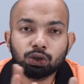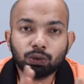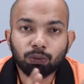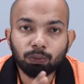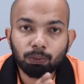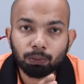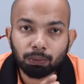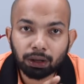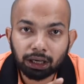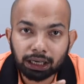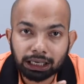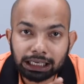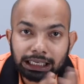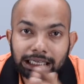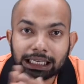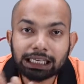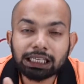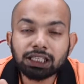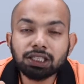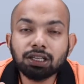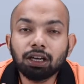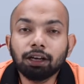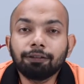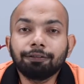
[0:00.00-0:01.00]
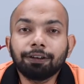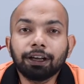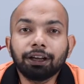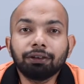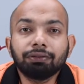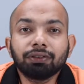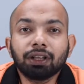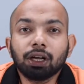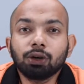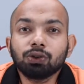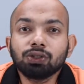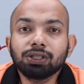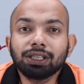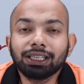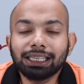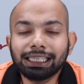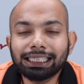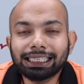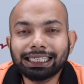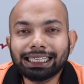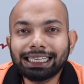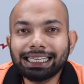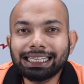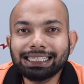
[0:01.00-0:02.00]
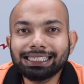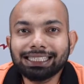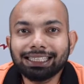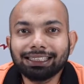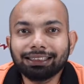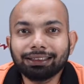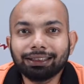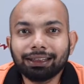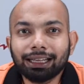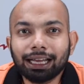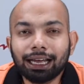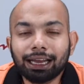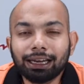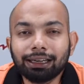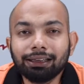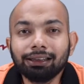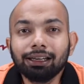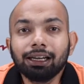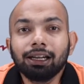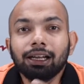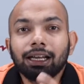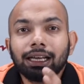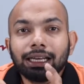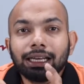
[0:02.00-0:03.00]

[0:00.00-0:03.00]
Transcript: So additional 5,000 increase in that